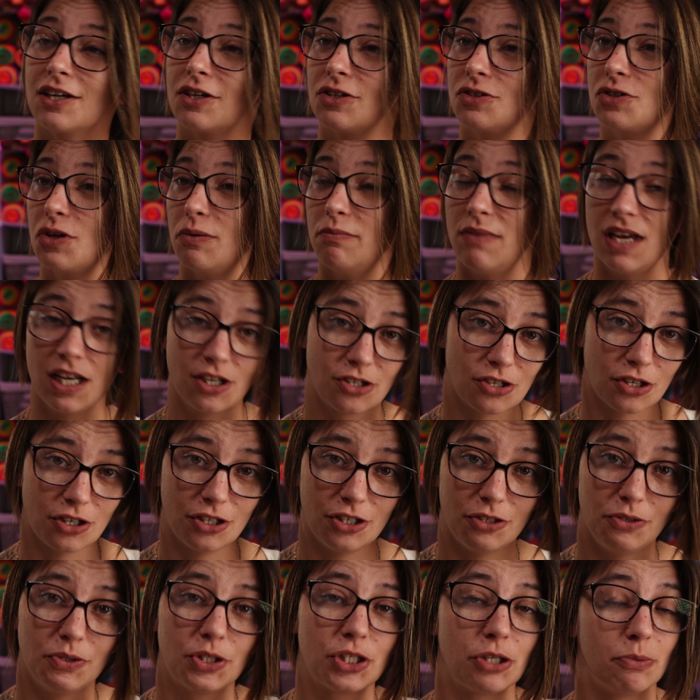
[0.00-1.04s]
so make sure
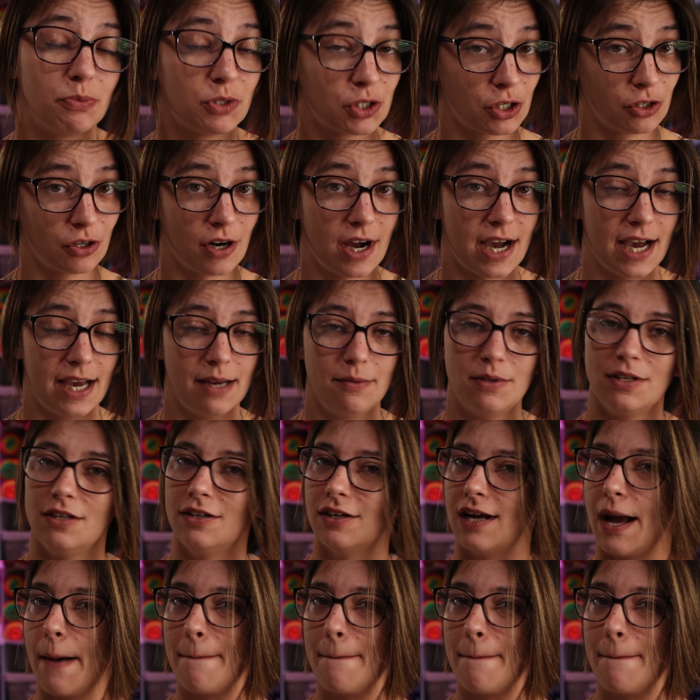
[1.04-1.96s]
you subscribed and you're